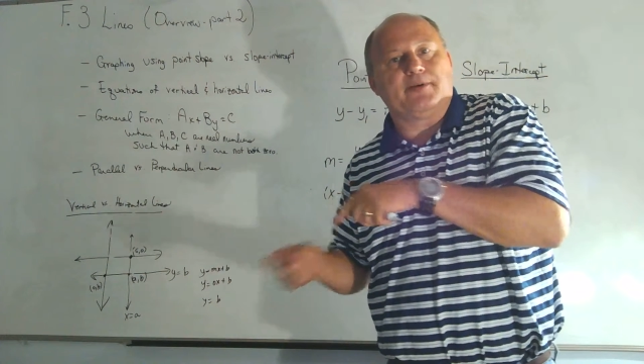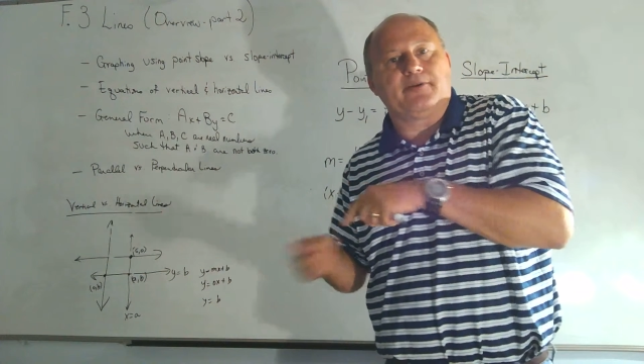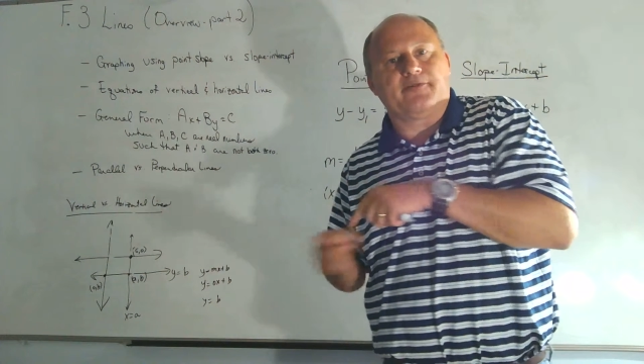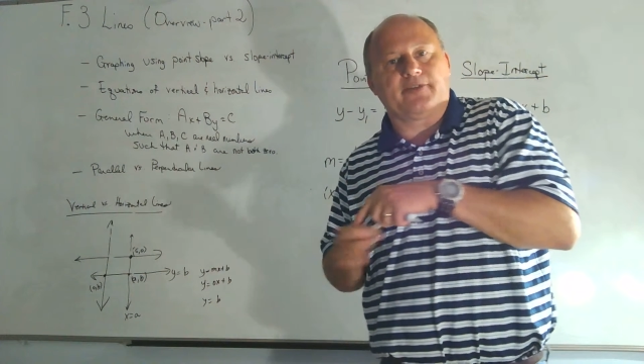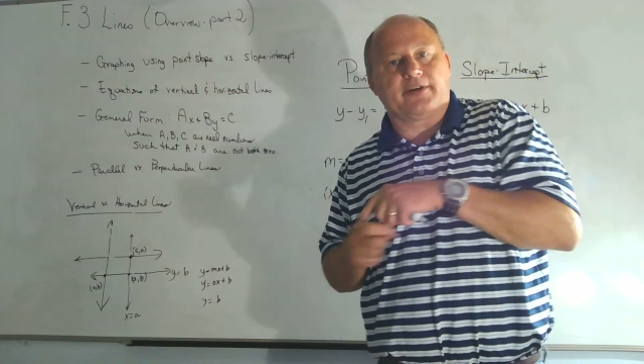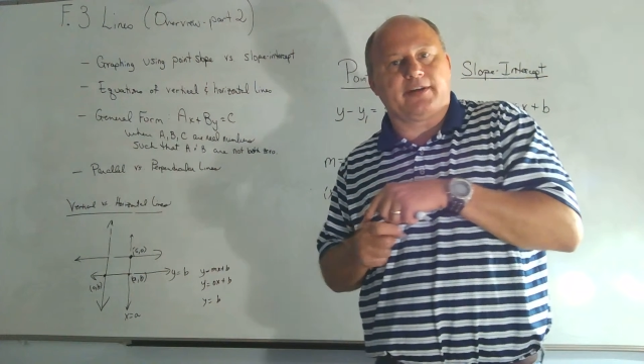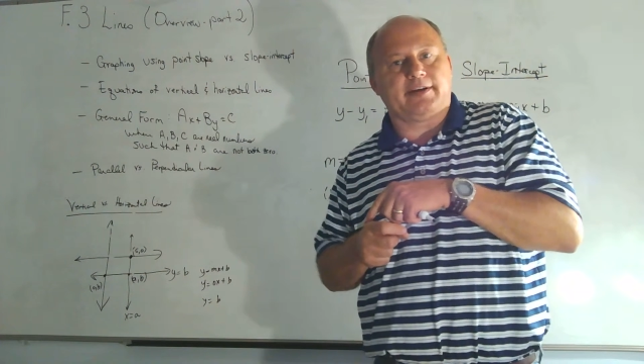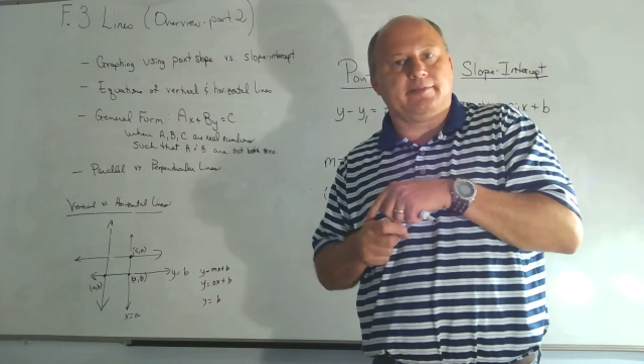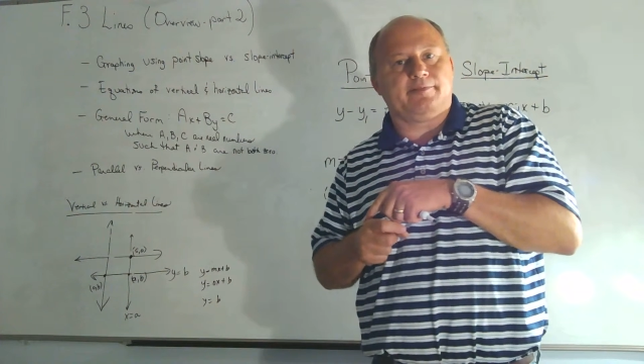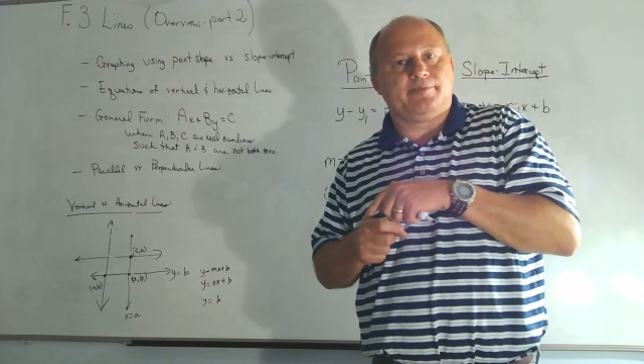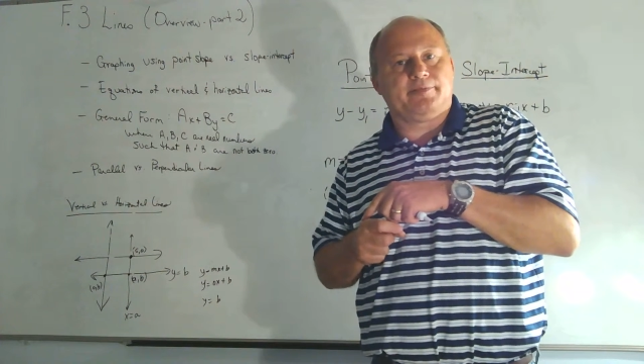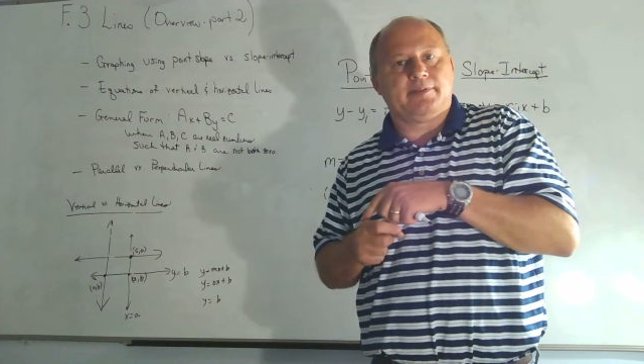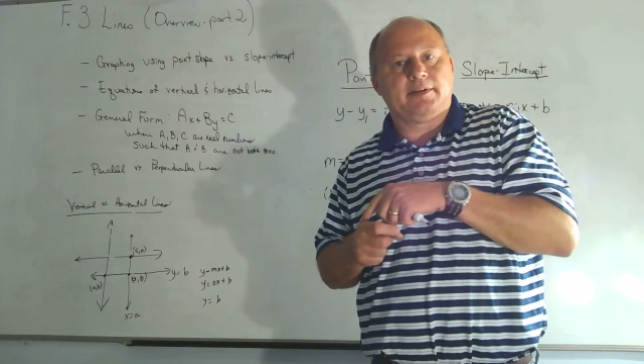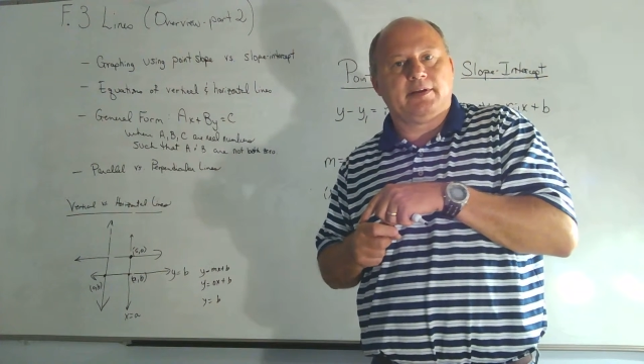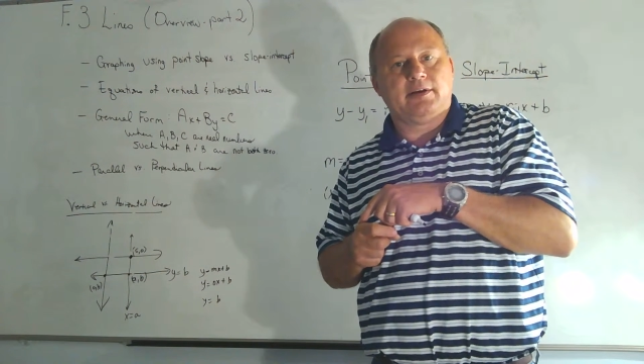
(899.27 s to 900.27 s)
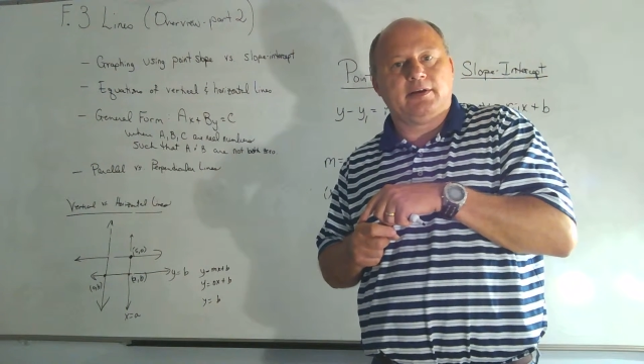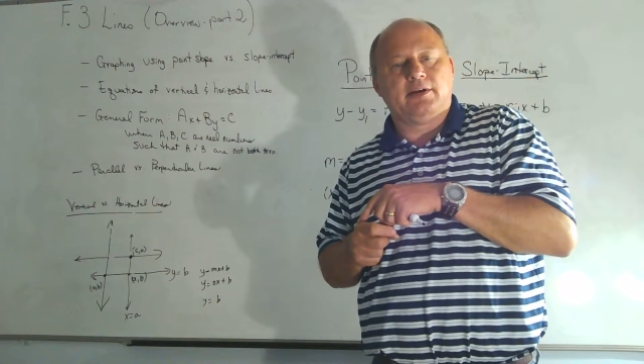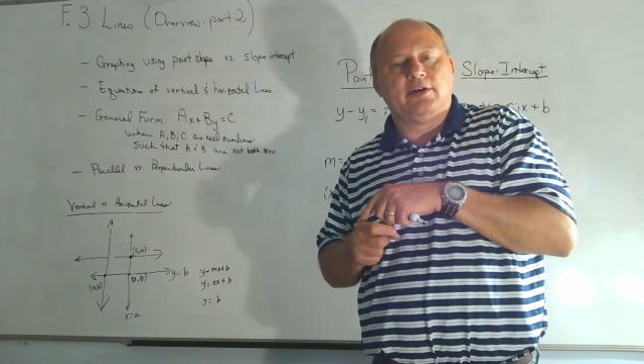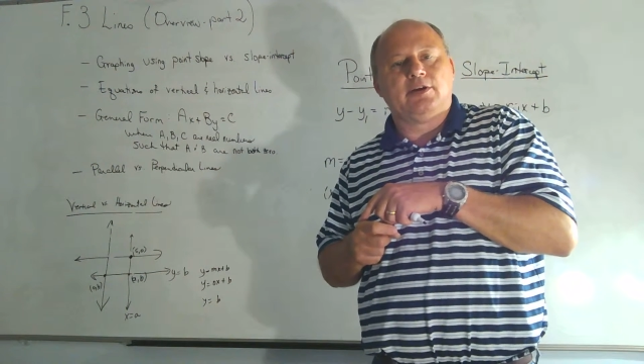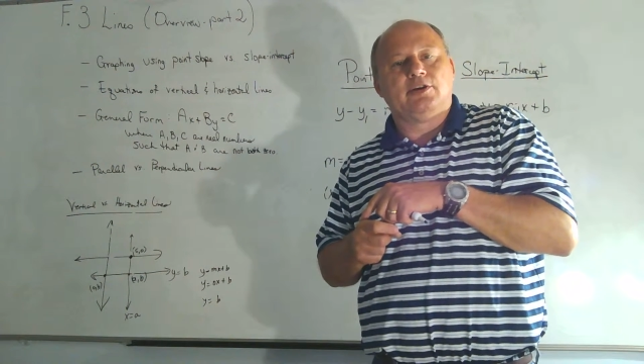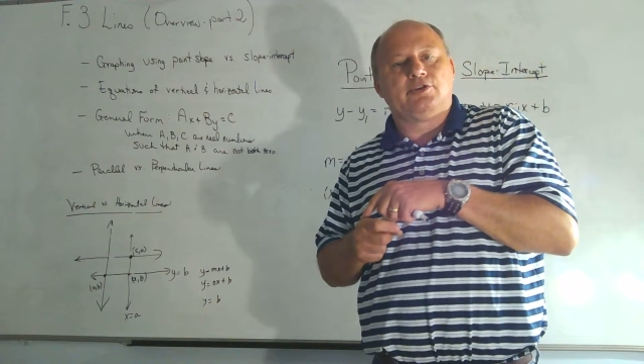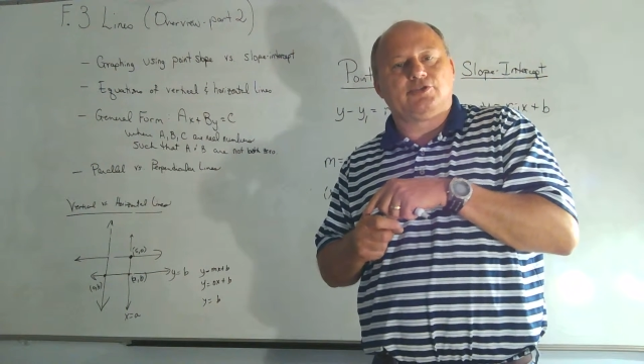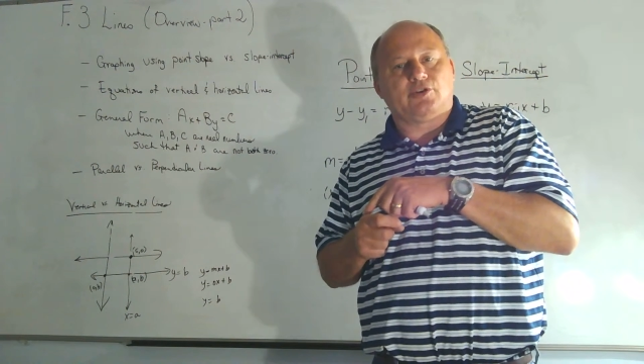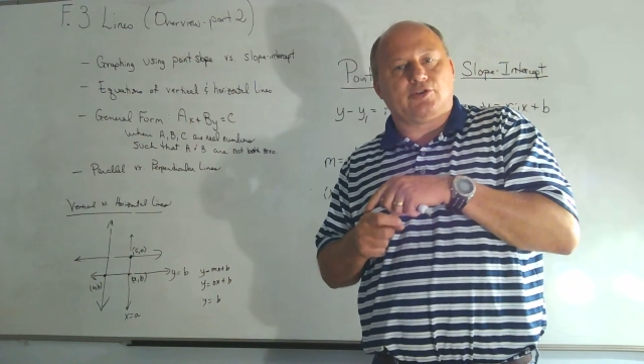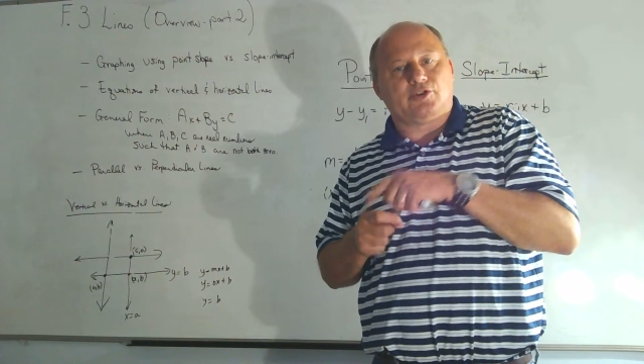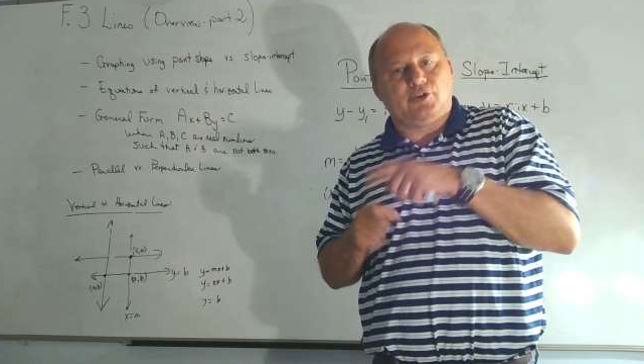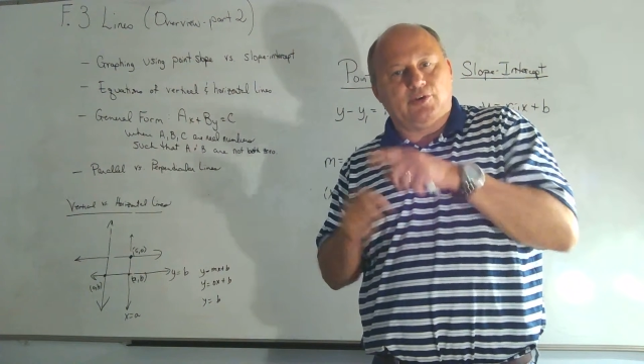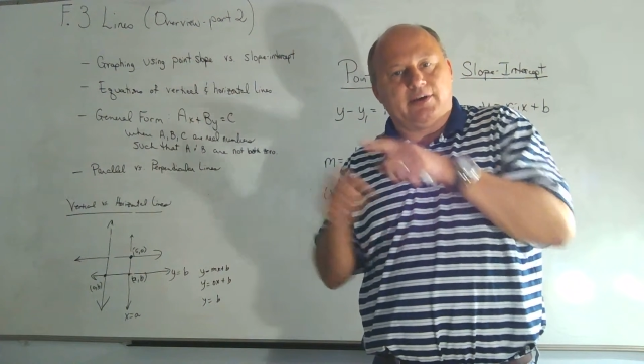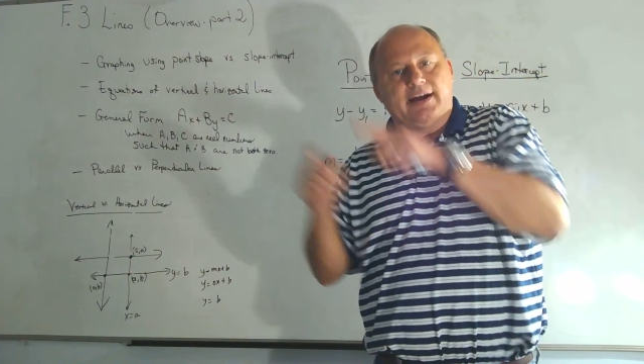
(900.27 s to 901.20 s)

perfectly. So two